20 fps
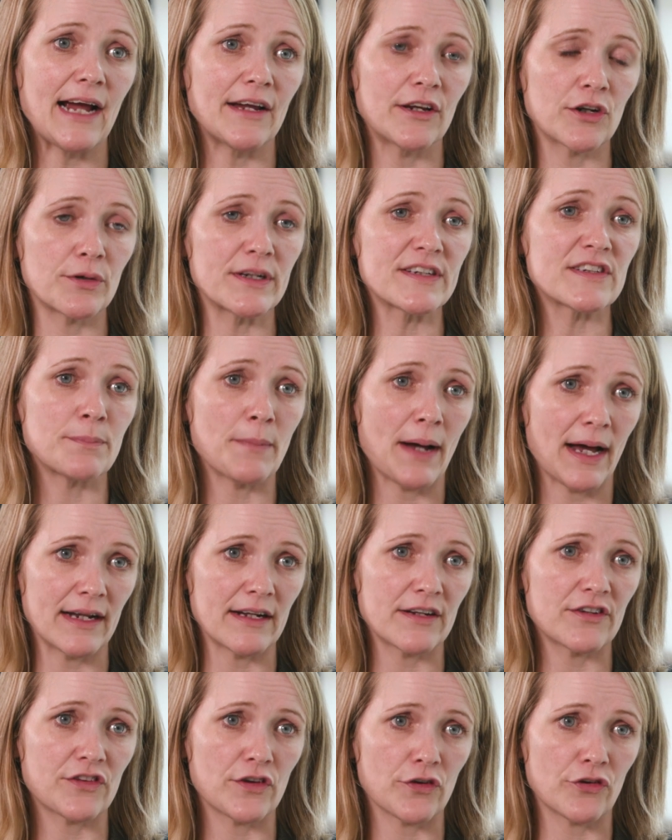how you're going to
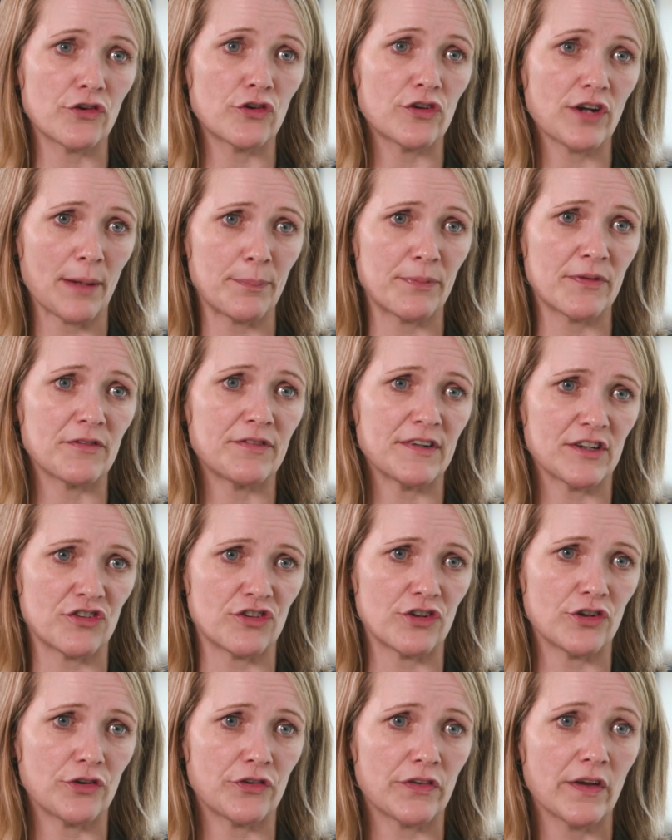manage those types of
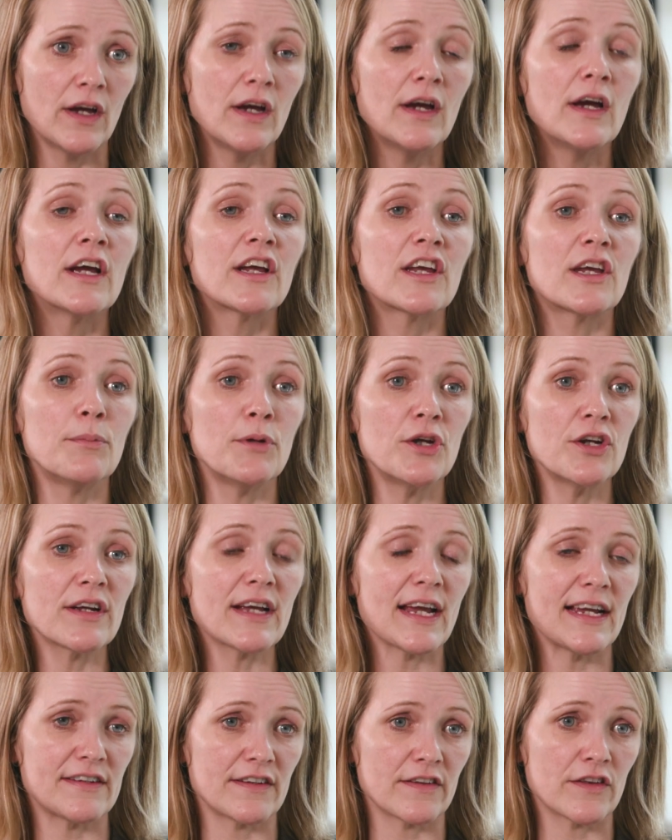issues,
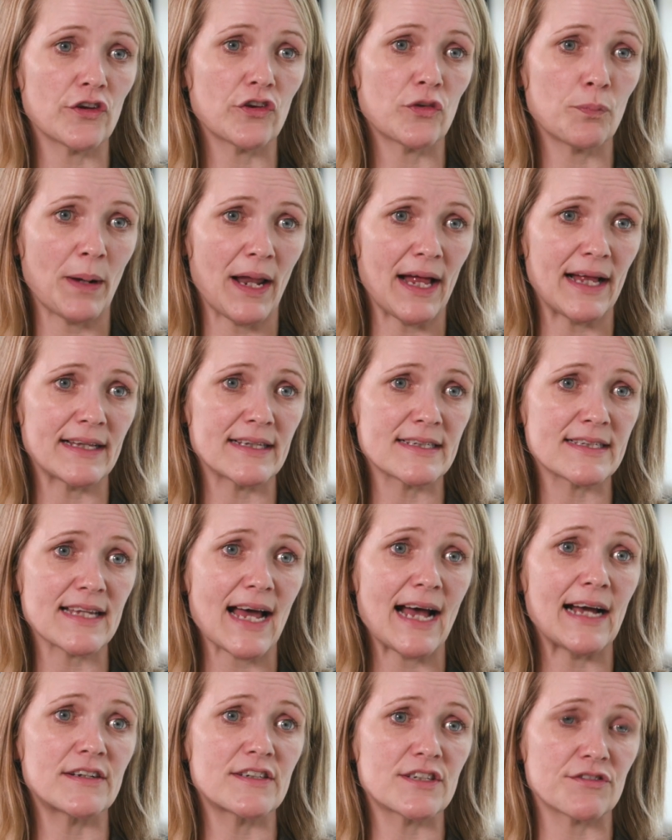communicating those plans
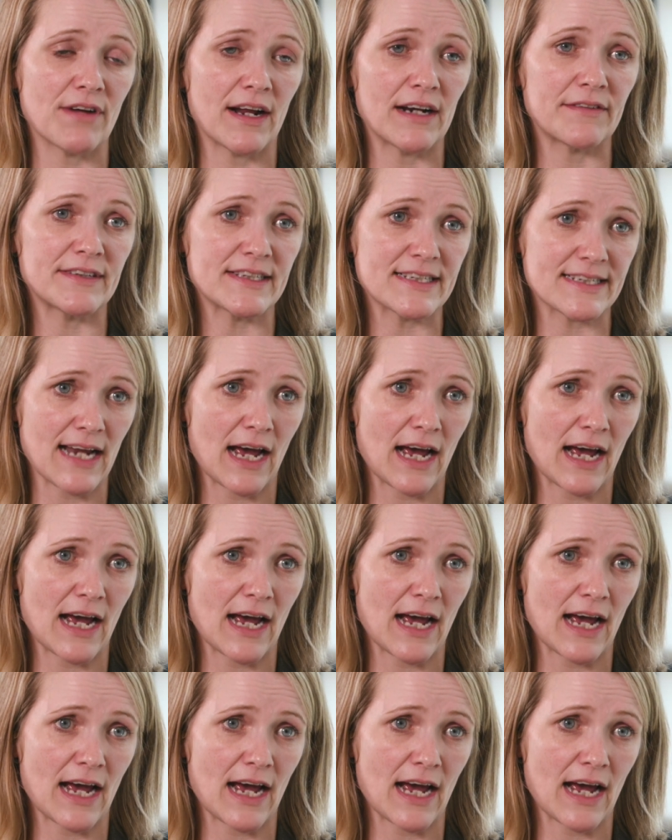out to relevant